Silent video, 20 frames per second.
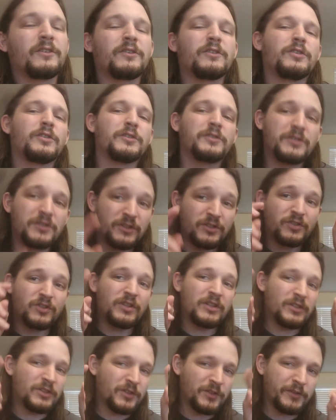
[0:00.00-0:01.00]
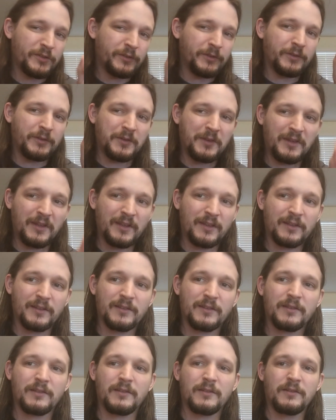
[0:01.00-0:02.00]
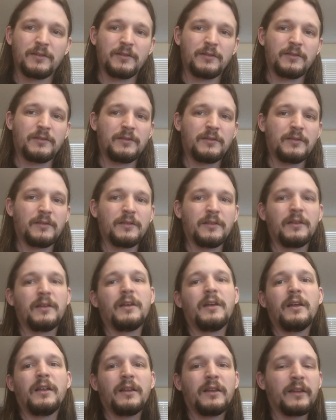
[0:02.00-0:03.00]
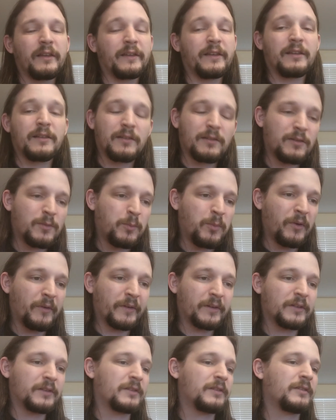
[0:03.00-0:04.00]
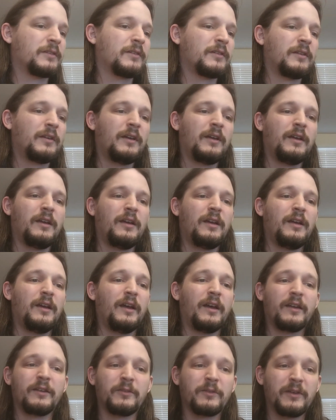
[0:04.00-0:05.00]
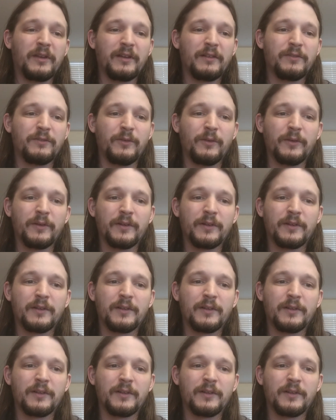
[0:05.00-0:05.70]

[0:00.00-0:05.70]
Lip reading: Traditional things, like sports, I don't care for.